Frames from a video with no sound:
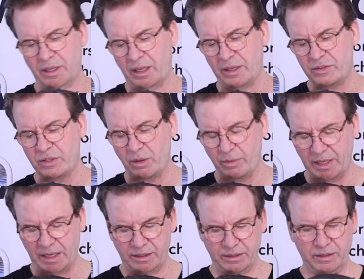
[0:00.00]
so
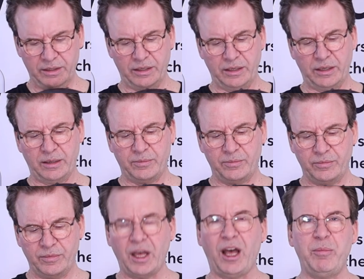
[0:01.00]
that the
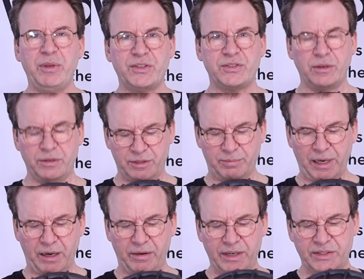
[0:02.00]
hub inserts
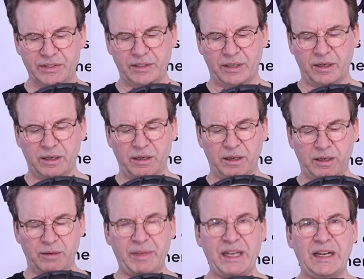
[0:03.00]
bearings are
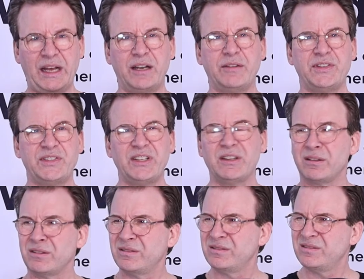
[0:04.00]
made out of acetyl.
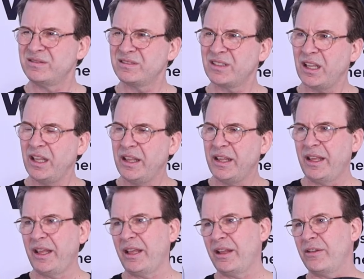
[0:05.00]

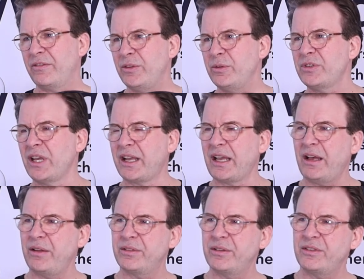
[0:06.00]
And if you check
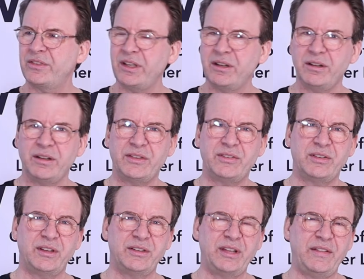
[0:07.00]
out acetyl, it's
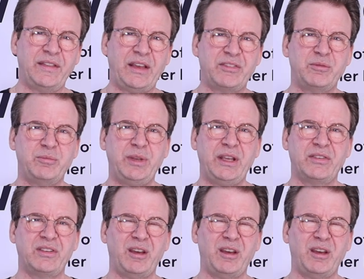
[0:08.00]
10,000 psi